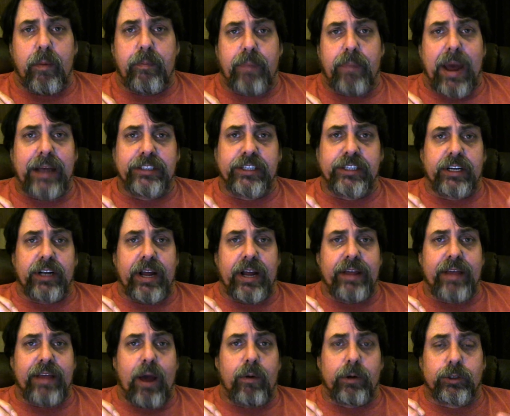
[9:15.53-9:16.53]
basically
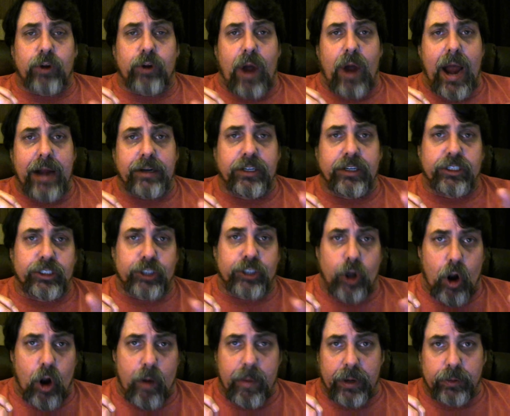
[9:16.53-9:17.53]
they were trying to
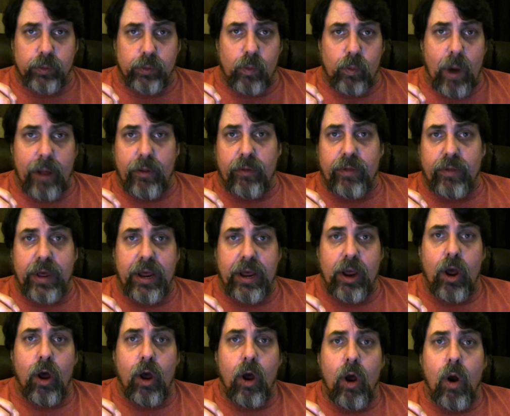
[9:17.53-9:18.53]
determine whether
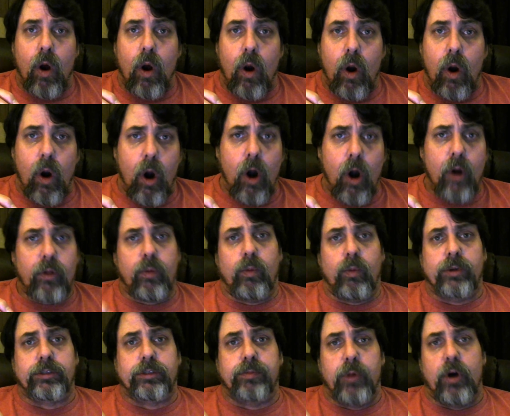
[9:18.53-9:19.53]
the Earth
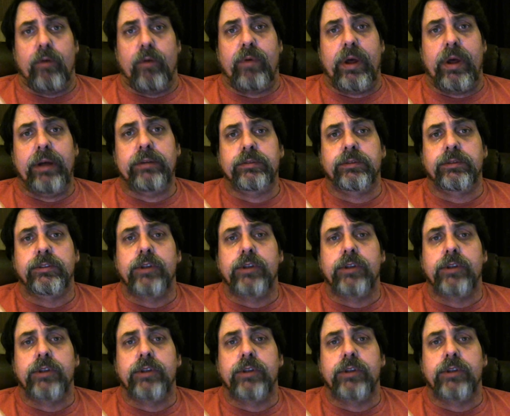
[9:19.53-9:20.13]
was moving